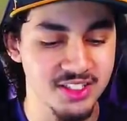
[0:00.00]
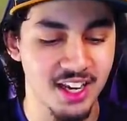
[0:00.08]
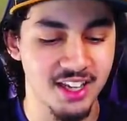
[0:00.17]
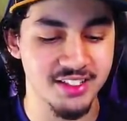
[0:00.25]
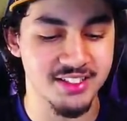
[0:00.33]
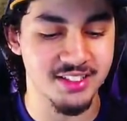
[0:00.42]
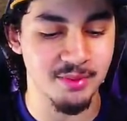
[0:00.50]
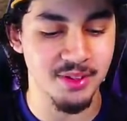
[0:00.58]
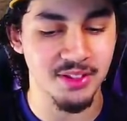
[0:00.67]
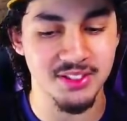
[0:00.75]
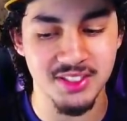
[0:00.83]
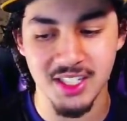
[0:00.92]
gotten some of
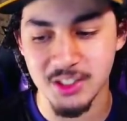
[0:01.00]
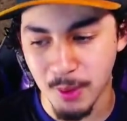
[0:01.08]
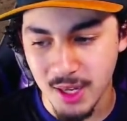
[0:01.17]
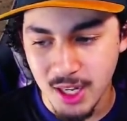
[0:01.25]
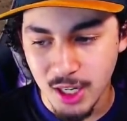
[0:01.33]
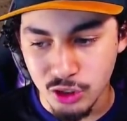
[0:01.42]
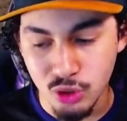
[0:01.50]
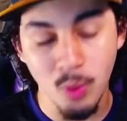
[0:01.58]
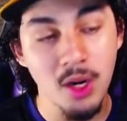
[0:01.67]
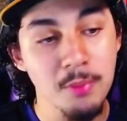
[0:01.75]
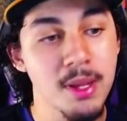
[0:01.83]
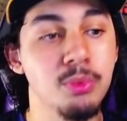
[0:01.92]
those things, but you
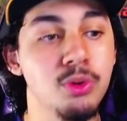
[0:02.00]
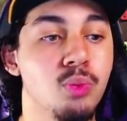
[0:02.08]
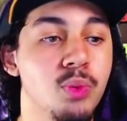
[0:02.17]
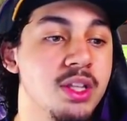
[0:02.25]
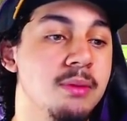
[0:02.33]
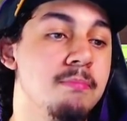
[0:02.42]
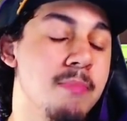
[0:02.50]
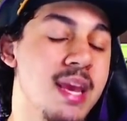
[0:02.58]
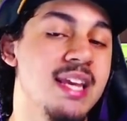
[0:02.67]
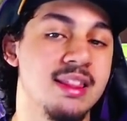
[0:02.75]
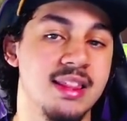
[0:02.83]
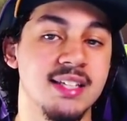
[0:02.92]
want to be able to really
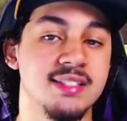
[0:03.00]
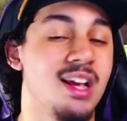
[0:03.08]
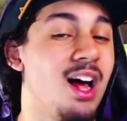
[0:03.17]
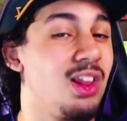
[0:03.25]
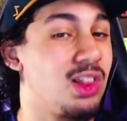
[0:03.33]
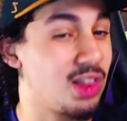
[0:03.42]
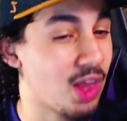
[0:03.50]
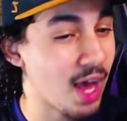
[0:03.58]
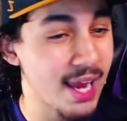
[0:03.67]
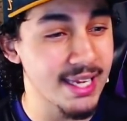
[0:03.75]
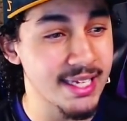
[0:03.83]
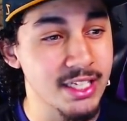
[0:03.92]
make this a
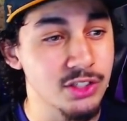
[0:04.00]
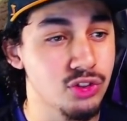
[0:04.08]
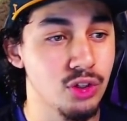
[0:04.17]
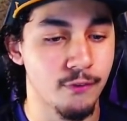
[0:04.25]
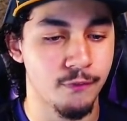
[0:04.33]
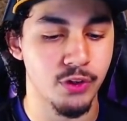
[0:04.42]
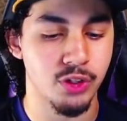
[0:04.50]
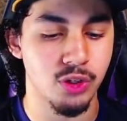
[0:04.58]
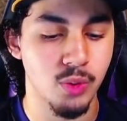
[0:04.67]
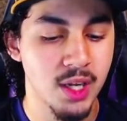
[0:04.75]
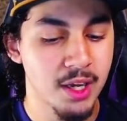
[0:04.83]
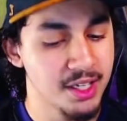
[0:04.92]
lot easier for
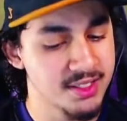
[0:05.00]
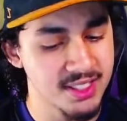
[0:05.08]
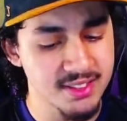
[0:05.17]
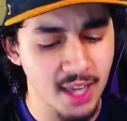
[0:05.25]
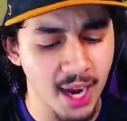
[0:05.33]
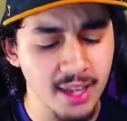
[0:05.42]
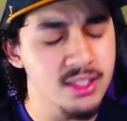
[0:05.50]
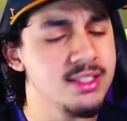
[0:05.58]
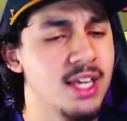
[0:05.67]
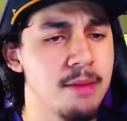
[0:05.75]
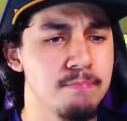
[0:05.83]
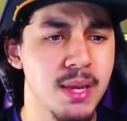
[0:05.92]
you, because these island
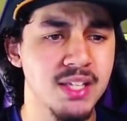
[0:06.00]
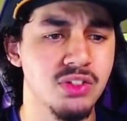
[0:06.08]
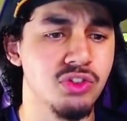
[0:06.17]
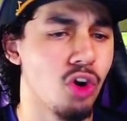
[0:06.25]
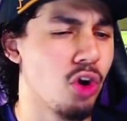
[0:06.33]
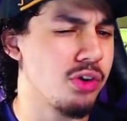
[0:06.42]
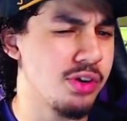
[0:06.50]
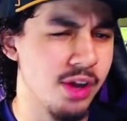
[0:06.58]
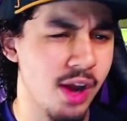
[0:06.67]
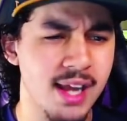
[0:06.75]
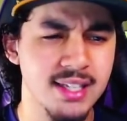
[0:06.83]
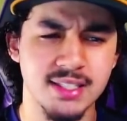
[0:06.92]
type bases are
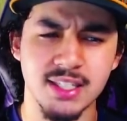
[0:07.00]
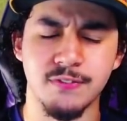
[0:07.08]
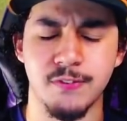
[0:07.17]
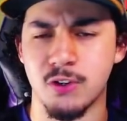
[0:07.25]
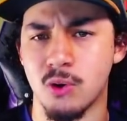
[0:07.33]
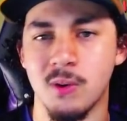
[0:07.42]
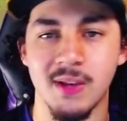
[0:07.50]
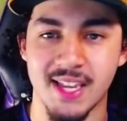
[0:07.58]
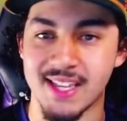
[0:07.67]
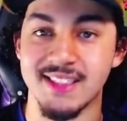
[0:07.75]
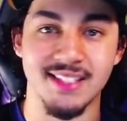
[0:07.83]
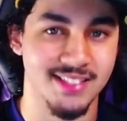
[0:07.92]
not difficult
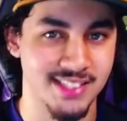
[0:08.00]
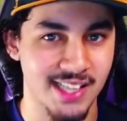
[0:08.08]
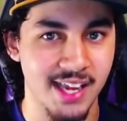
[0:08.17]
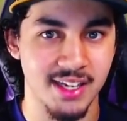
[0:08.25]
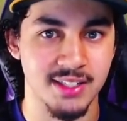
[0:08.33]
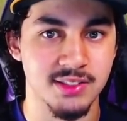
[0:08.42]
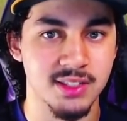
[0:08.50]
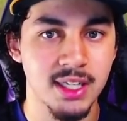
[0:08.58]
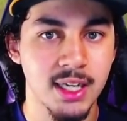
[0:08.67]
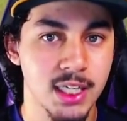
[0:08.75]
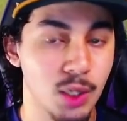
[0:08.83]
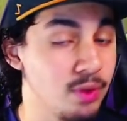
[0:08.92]
in the slightest.
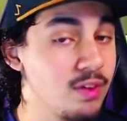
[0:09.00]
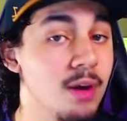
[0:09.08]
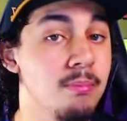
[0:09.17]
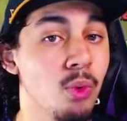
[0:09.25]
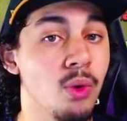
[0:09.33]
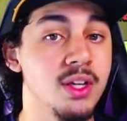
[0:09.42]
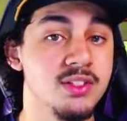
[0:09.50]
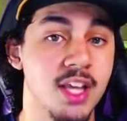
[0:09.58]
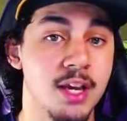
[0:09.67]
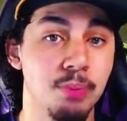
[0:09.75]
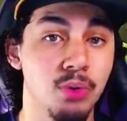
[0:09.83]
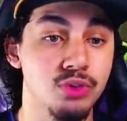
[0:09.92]
Now we've got more
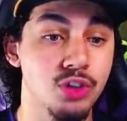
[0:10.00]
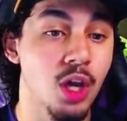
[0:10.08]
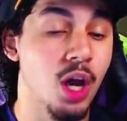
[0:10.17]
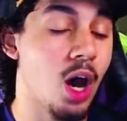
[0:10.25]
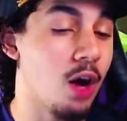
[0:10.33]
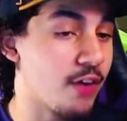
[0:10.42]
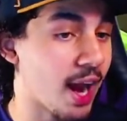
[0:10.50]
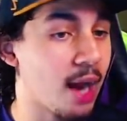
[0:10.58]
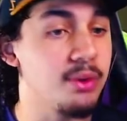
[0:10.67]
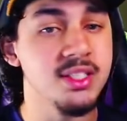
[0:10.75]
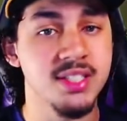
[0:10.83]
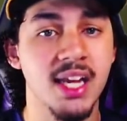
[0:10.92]
examples of
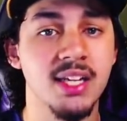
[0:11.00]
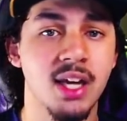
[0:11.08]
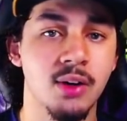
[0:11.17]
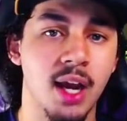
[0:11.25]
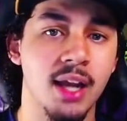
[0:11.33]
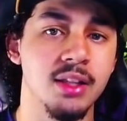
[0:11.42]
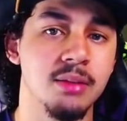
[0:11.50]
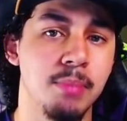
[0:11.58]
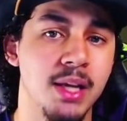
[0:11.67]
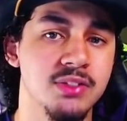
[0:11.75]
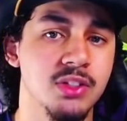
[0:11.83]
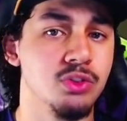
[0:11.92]
how to take down island
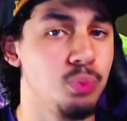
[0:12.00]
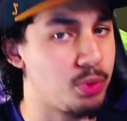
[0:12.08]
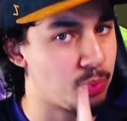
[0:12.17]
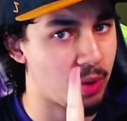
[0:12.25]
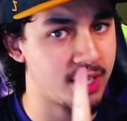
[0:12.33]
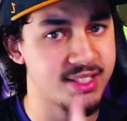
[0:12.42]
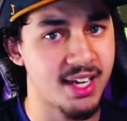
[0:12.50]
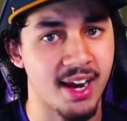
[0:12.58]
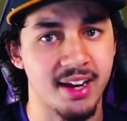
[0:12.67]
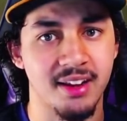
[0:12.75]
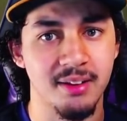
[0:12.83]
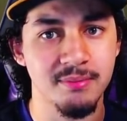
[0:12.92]
bases with one
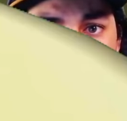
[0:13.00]
attack.